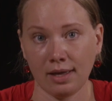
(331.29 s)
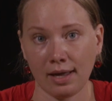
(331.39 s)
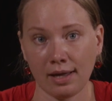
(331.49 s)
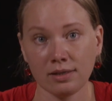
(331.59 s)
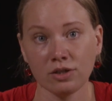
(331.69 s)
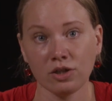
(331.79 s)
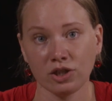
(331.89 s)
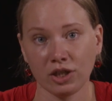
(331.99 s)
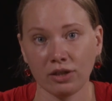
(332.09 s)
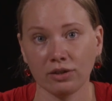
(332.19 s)
and
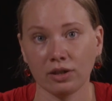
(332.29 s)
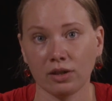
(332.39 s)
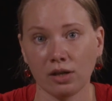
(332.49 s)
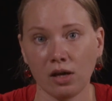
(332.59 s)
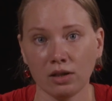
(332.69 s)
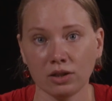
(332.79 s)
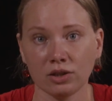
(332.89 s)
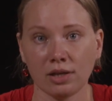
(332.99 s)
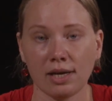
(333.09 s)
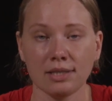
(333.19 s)
share their
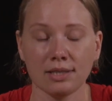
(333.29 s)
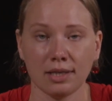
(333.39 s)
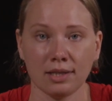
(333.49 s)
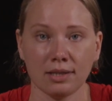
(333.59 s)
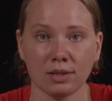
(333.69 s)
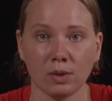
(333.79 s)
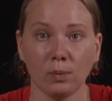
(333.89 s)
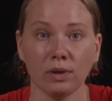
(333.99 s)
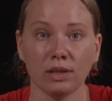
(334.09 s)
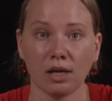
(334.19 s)
knowledge and skills
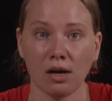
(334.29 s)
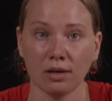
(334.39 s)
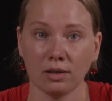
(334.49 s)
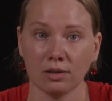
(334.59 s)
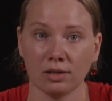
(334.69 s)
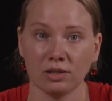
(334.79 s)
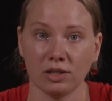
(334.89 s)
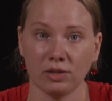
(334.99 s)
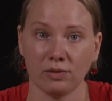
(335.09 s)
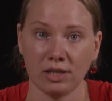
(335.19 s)
with younger
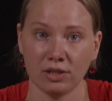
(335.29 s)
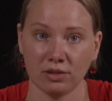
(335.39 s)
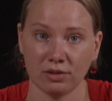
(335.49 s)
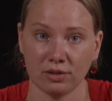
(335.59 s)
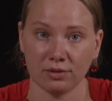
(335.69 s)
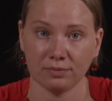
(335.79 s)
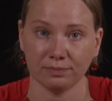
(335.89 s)
generations.